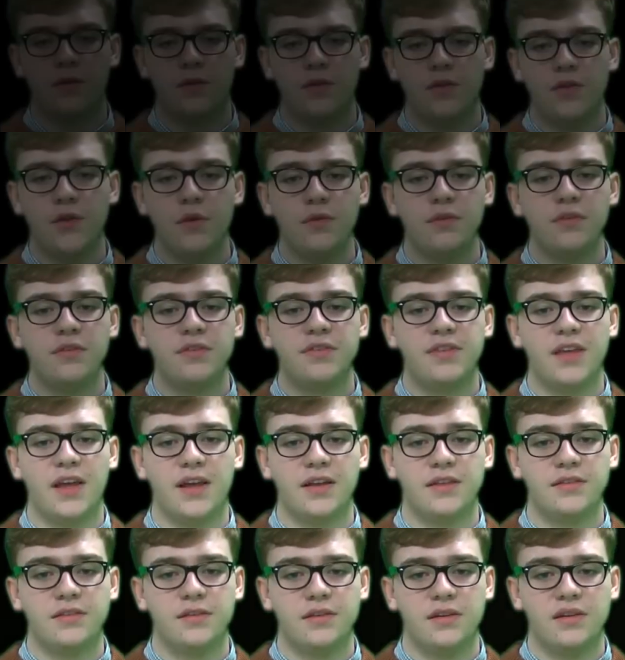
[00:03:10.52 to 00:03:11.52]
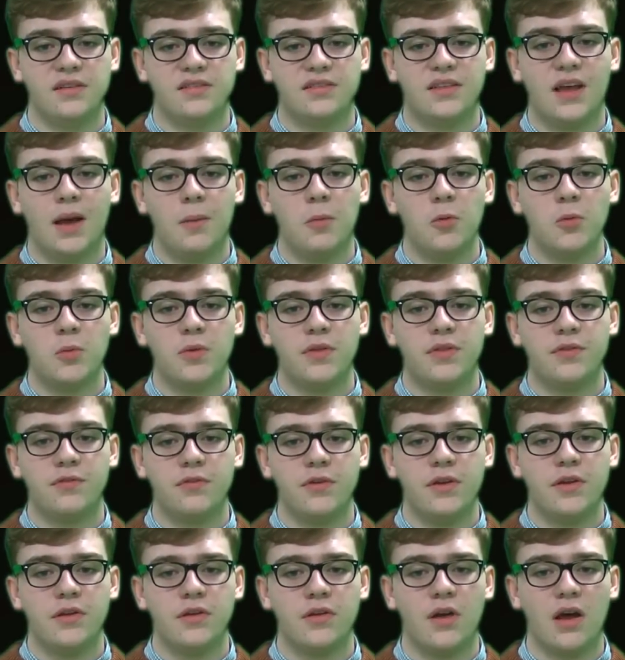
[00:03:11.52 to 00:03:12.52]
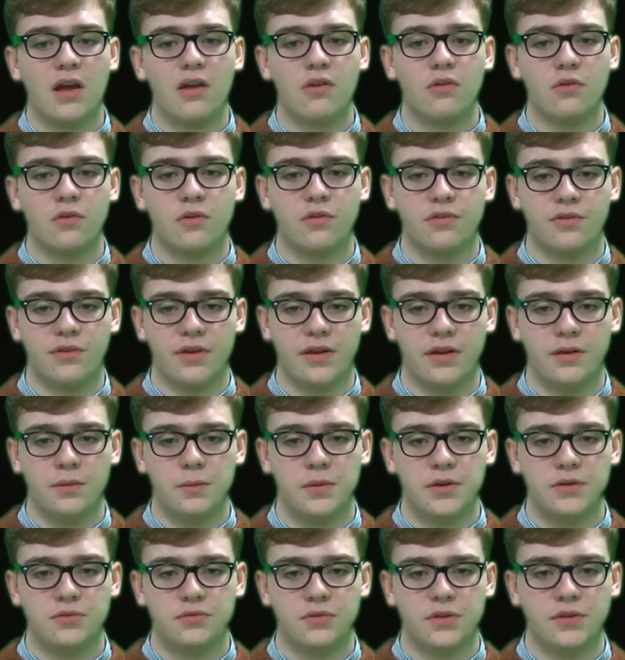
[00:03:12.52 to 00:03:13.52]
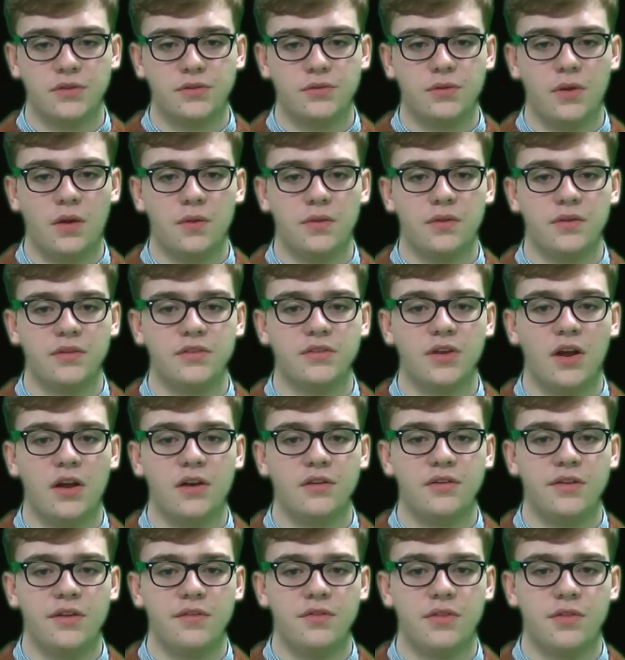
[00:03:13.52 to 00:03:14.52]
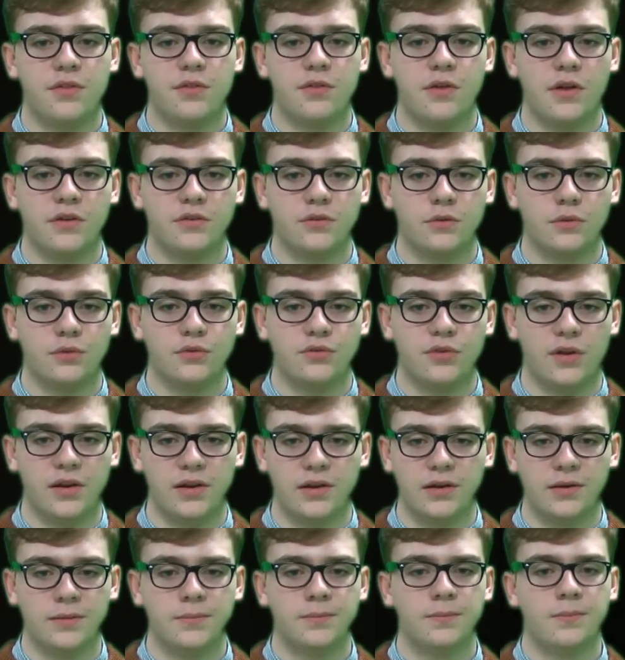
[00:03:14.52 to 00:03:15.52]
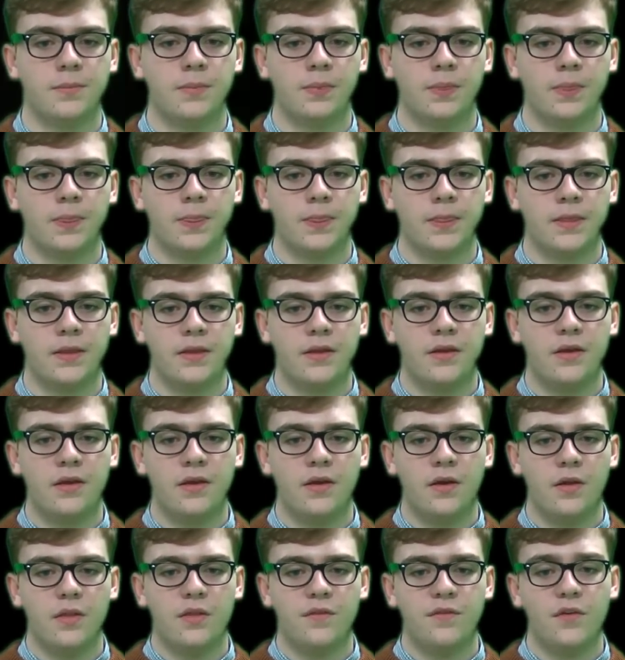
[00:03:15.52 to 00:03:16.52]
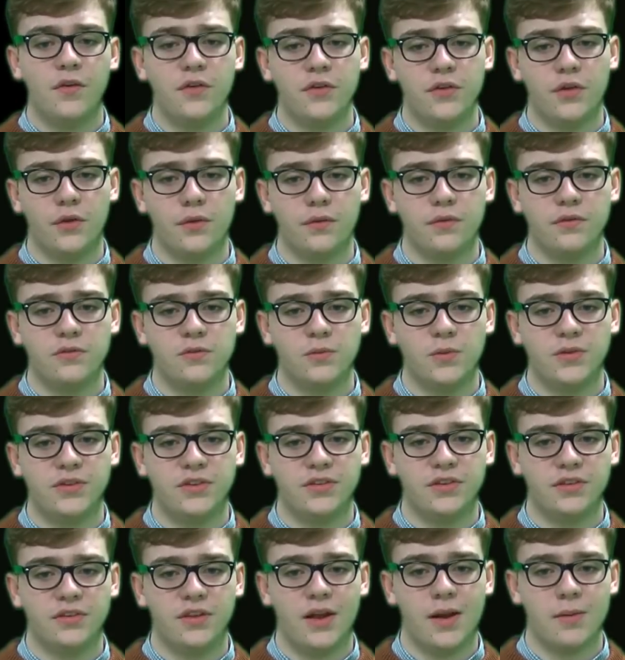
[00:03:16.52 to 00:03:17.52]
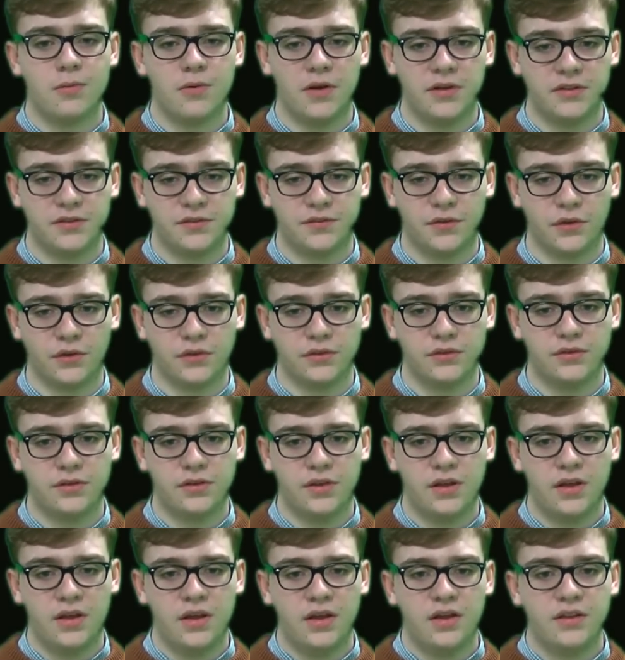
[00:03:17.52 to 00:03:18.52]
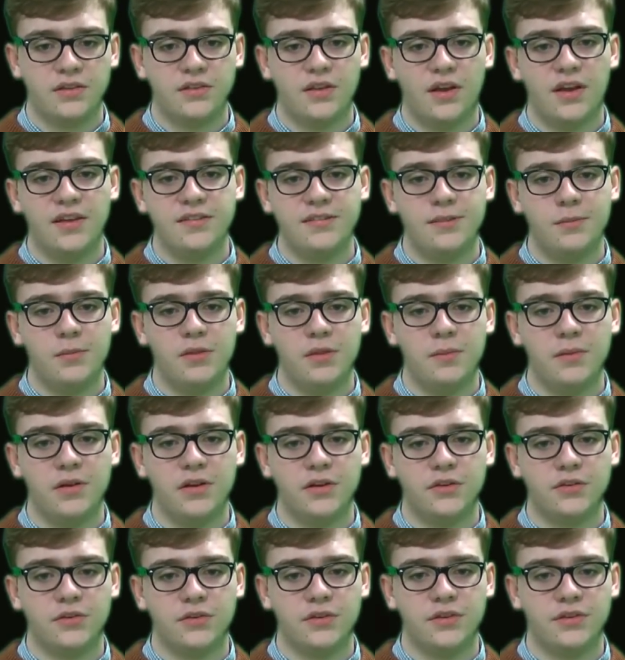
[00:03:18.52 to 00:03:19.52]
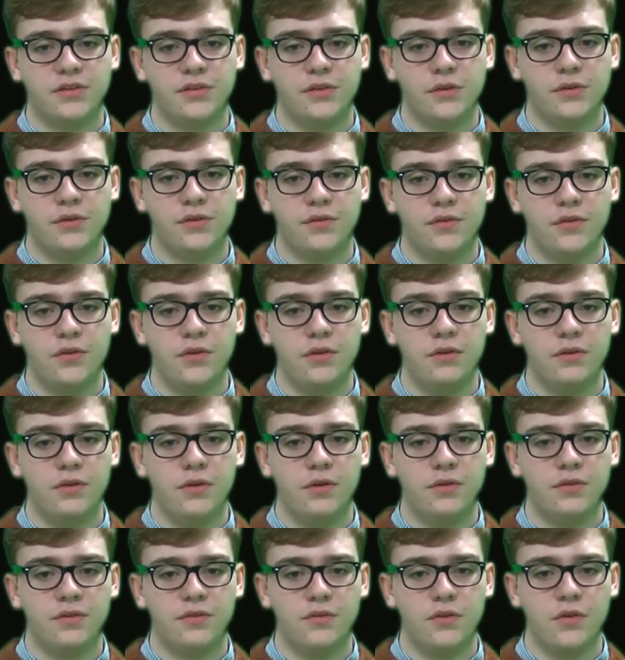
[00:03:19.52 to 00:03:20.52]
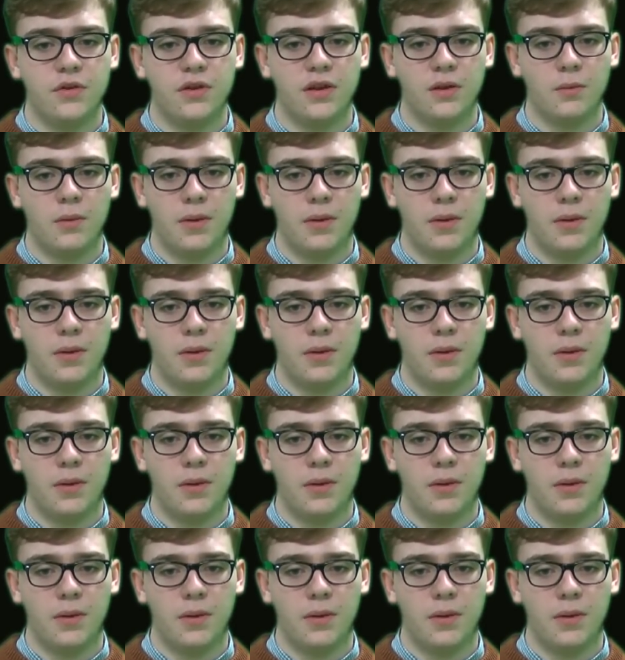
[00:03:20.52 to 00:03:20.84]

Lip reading: The use of sets is coupled with frequent iconography which runs throughout the entirety of the theatrical trailer. The font used, which is a typewriter font, ties in with the military's use of nuclear